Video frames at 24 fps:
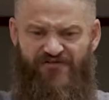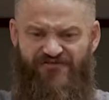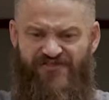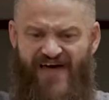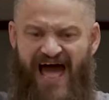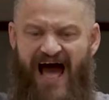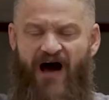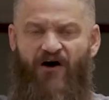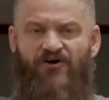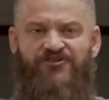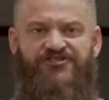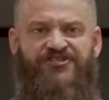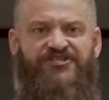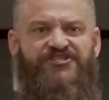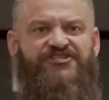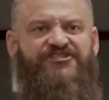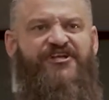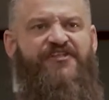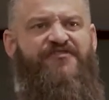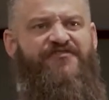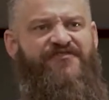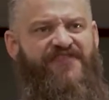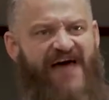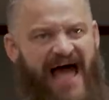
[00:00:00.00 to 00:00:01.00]
thousands
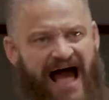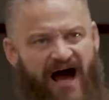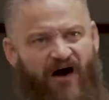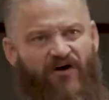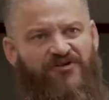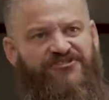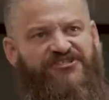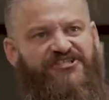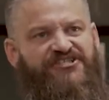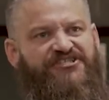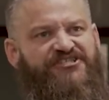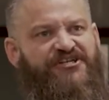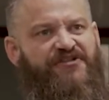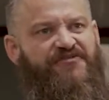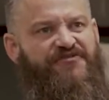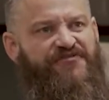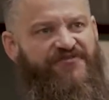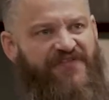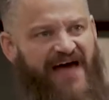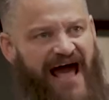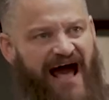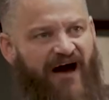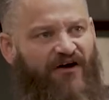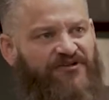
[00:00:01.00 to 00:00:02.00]
and thousands and
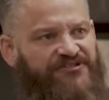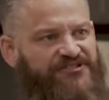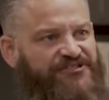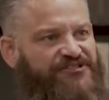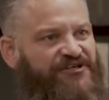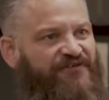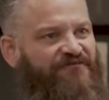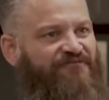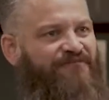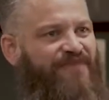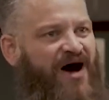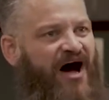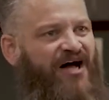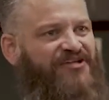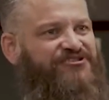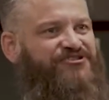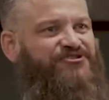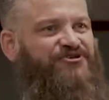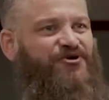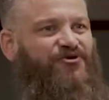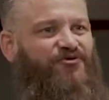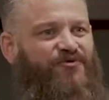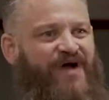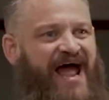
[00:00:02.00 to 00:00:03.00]
thousands of
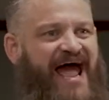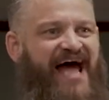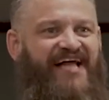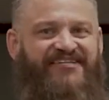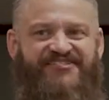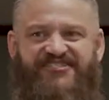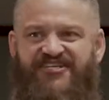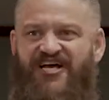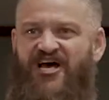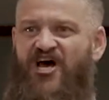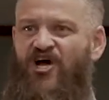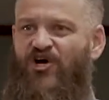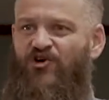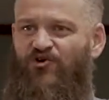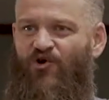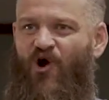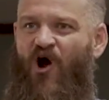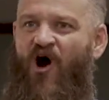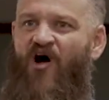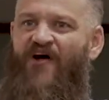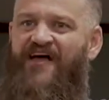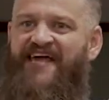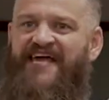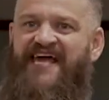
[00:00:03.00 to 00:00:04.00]
monster rats
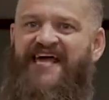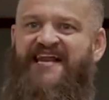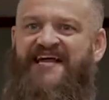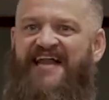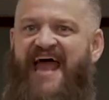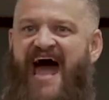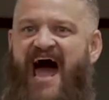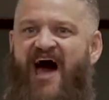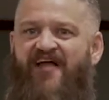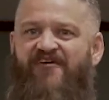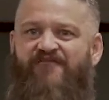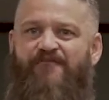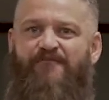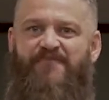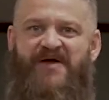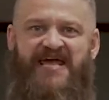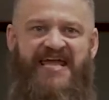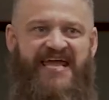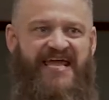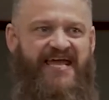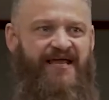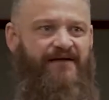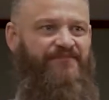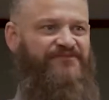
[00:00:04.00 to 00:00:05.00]
crawling in and out of
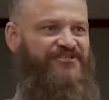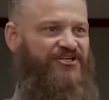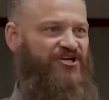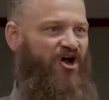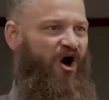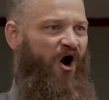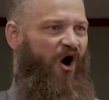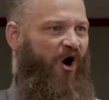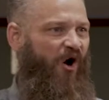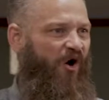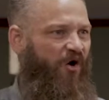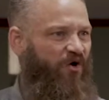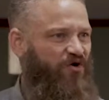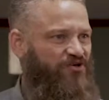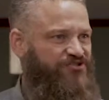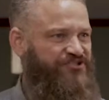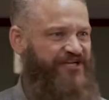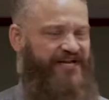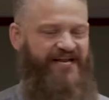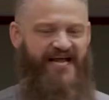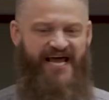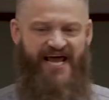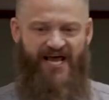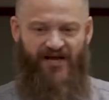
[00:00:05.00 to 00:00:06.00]
beams and holes
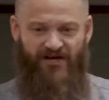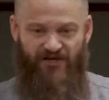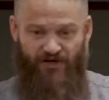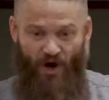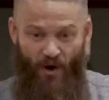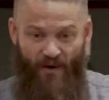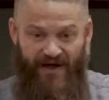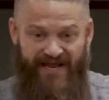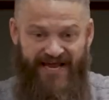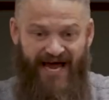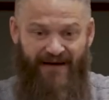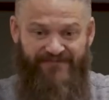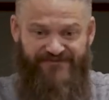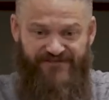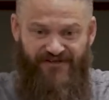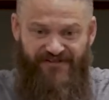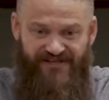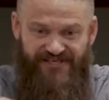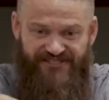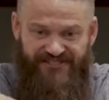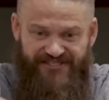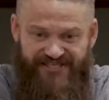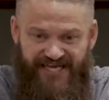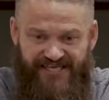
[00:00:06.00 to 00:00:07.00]
and going up to
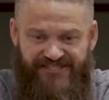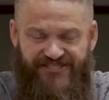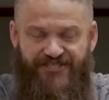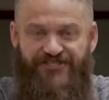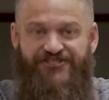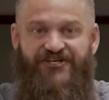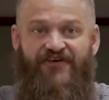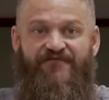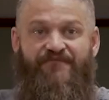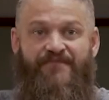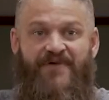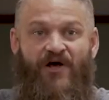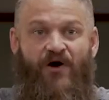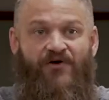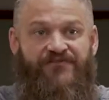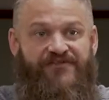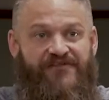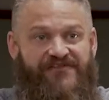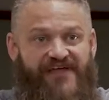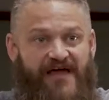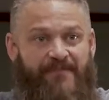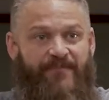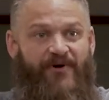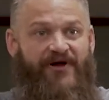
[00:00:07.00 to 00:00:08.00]
these dishes of milk
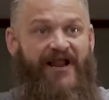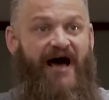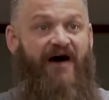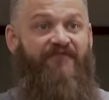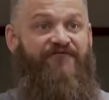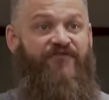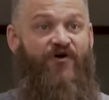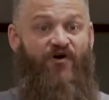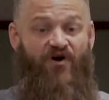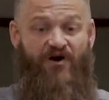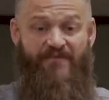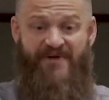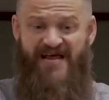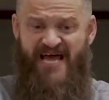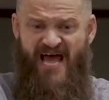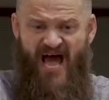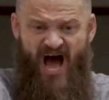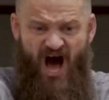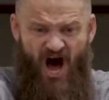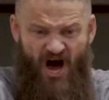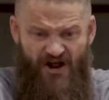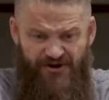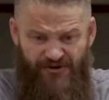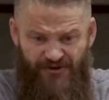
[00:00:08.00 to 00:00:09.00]
that they put out for them.
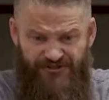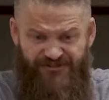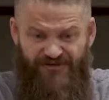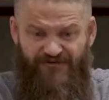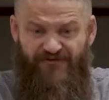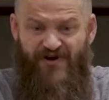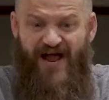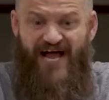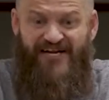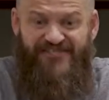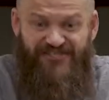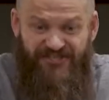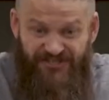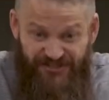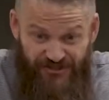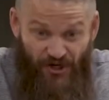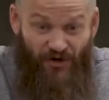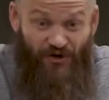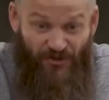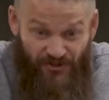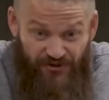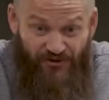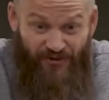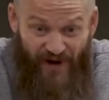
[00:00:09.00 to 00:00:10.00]
Hundreds of rats just
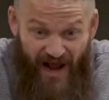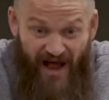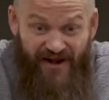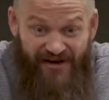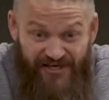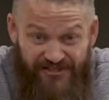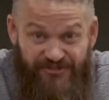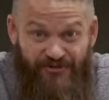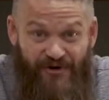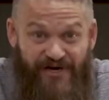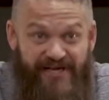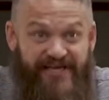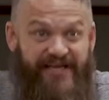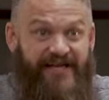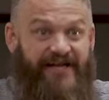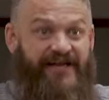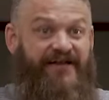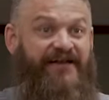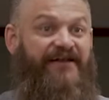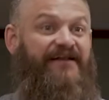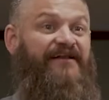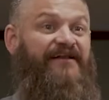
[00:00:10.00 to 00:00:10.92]
circled around it drinking.